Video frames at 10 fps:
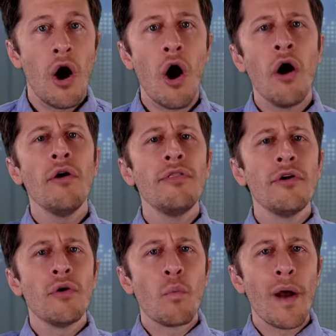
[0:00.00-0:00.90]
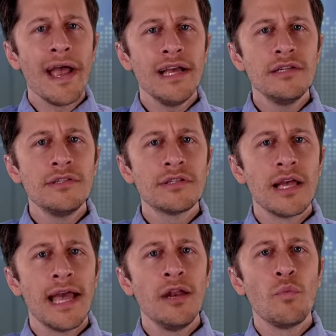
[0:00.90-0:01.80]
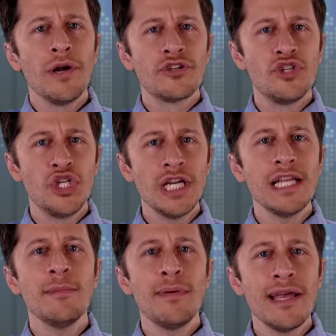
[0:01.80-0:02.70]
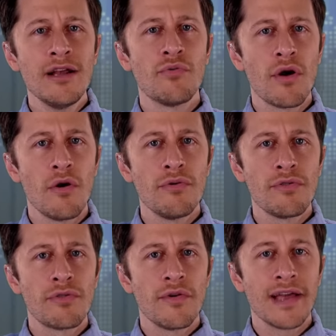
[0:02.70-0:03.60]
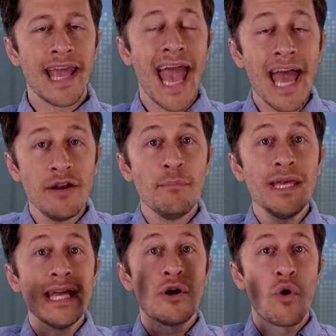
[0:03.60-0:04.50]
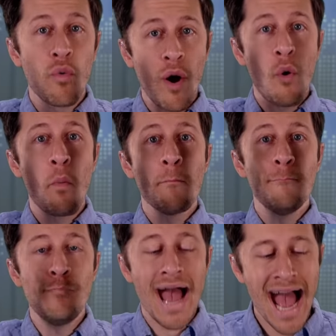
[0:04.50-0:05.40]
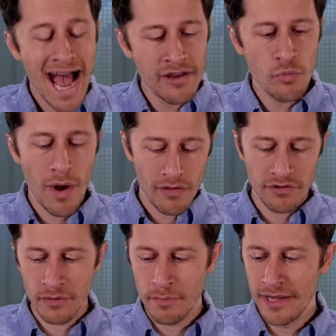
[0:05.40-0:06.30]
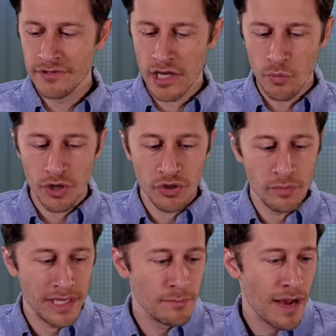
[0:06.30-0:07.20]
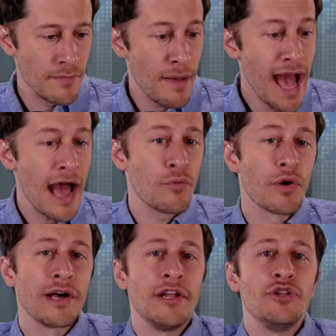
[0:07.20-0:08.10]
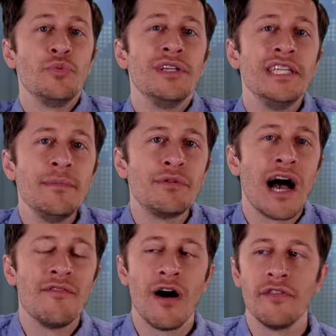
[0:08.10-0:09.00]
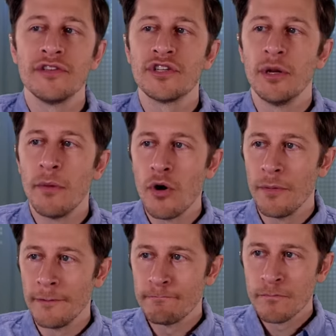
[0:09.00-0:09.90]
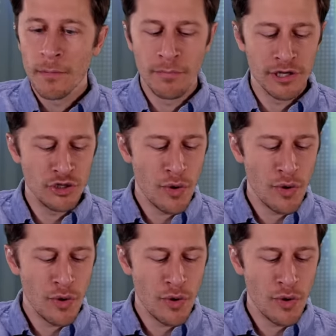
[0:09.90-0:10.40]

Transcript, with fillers: Are there ways in which GDP growth can be, quote, bad? Well, it depends on what you mean by bad. We're going to do a deep dive on this in a moment. But you